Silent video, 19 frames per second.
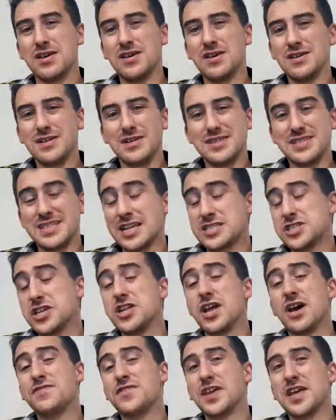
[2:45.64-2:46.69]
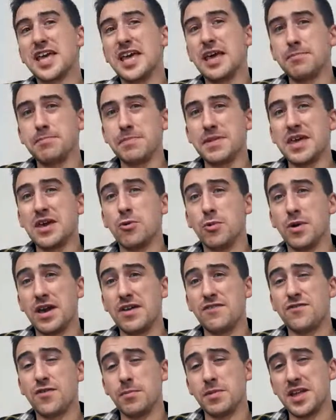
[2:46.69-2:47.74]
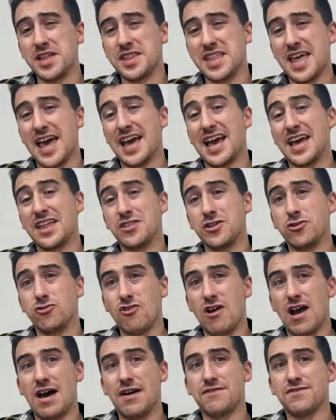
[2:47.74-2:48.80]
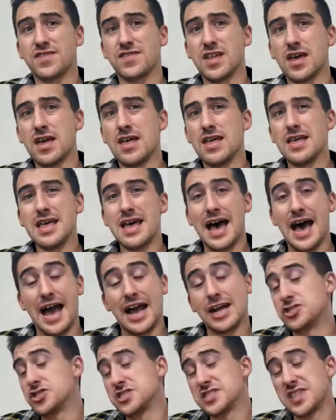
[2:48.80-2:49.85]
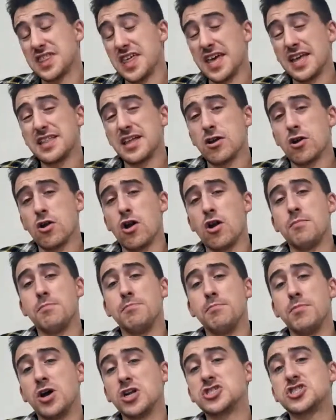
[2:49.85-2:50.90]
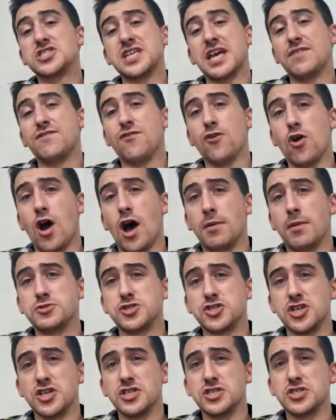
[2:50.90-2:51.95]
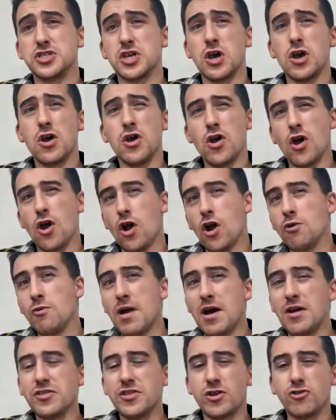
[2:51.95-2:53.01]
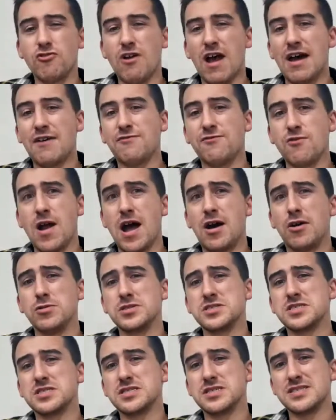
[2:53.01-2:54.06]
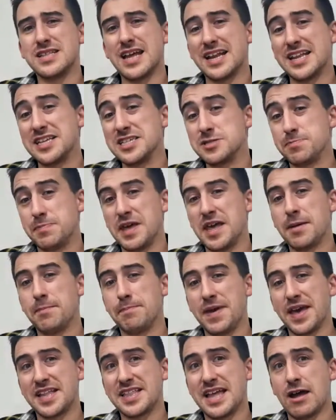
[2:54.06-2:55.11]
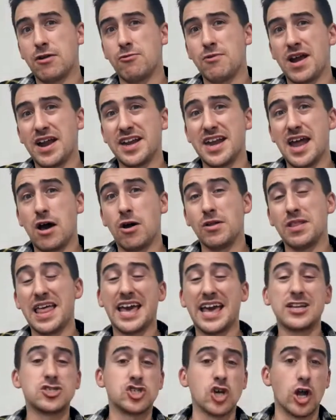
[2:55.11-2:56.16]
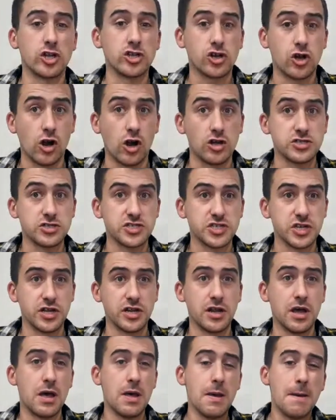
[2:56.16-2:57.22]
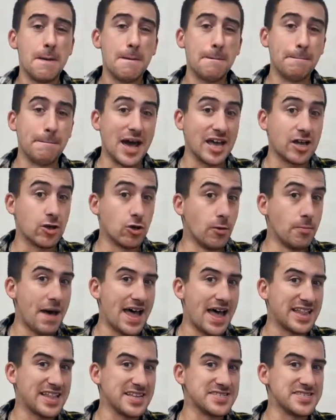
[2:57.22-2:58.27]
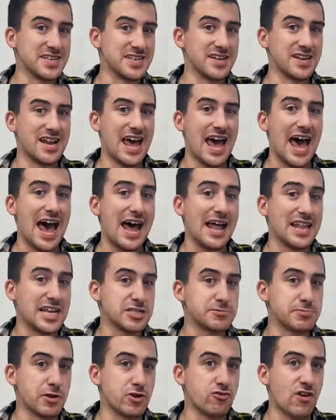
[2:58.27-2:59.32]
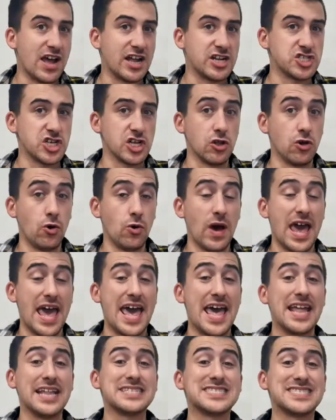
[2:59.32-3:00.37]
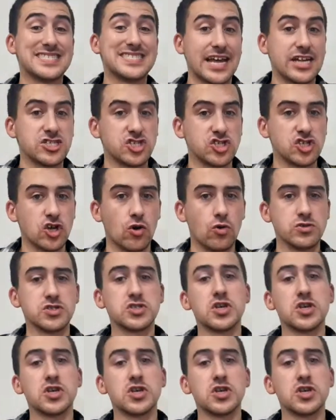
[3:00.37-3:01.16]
that's enough to keep me away from Letang at the draft. I just think there are much safer options around the draft rounds that he's being picked at right now, like John Carlson, Michael Matheson, Alex Pietrangelo, and Seth Jones,